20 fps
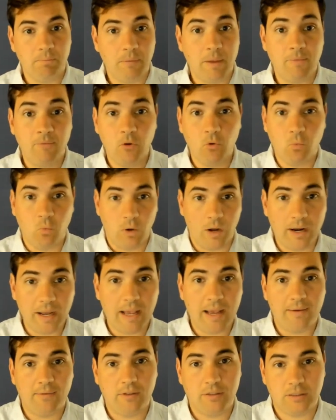if you want to
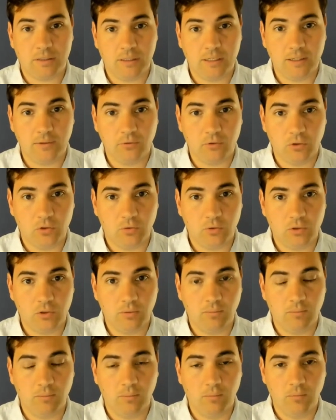have a successful
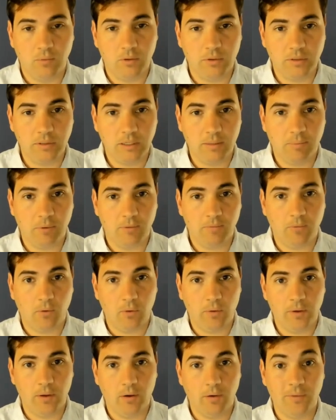short-term real estate portfolio,